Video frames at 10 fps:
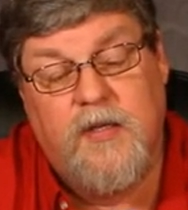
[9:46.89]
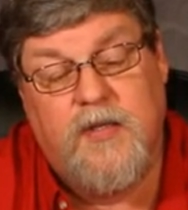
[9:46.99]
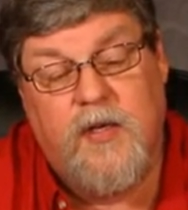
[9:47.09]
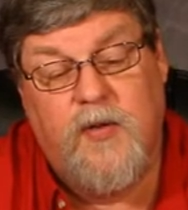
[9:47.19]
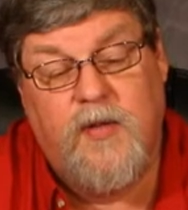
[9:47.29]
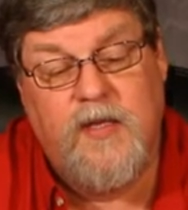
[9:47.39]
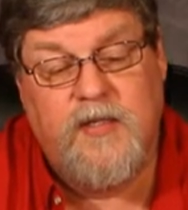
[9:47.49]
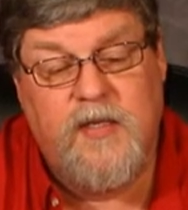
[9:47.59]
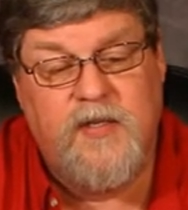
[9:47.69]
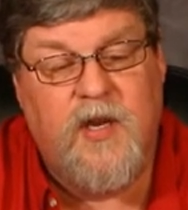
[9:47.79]
So
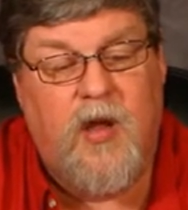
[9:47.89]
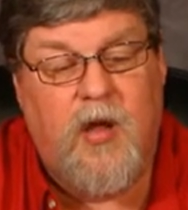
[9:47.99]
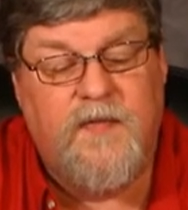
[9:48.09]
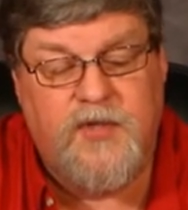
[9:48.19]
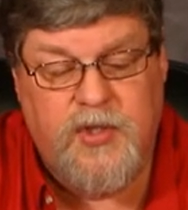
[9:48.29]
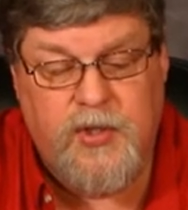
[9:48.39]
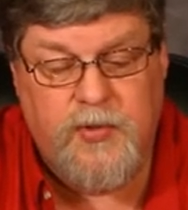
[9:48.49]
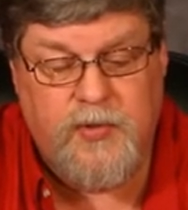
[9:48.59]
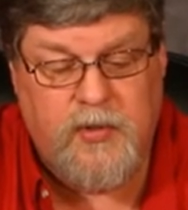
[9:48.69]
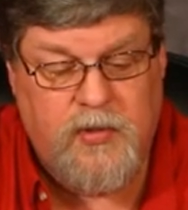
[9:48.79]
this is an
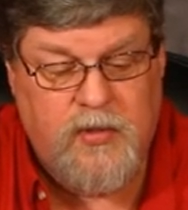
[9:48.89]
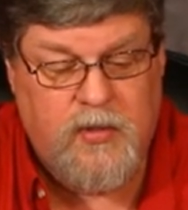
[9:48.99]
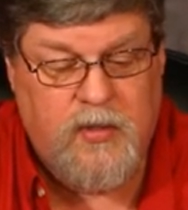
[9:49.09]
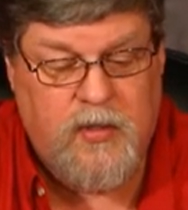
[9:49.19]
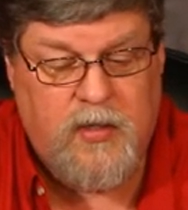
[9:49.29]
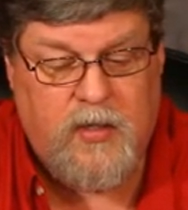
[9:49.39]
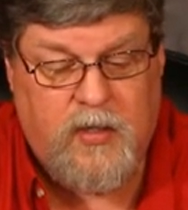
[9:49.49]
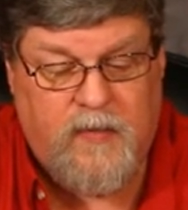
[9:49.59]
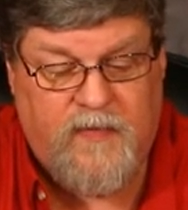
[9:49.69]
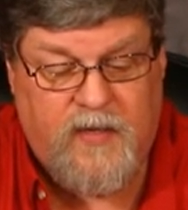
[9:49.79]
offshoot
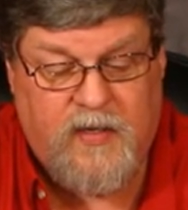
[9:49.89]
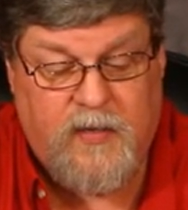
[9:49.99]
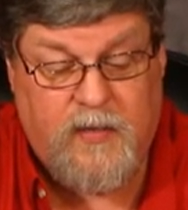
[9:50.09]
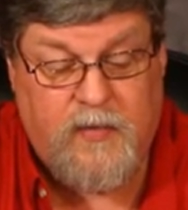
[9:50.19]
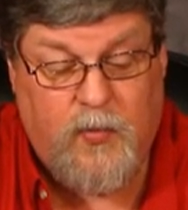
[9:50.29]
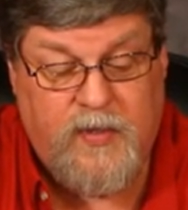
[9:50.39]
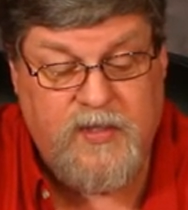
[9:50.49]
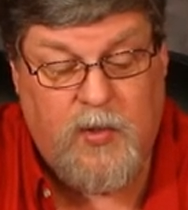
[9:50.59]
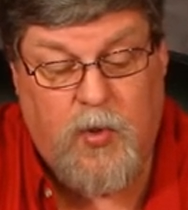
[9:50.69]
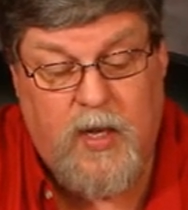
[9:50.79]
of
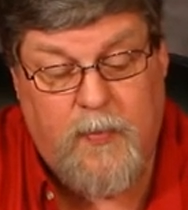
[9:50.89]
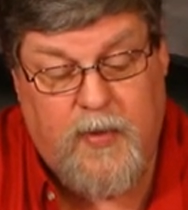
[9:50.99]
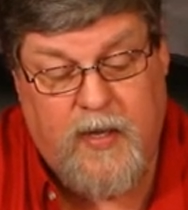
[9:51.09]
WYSI wipe.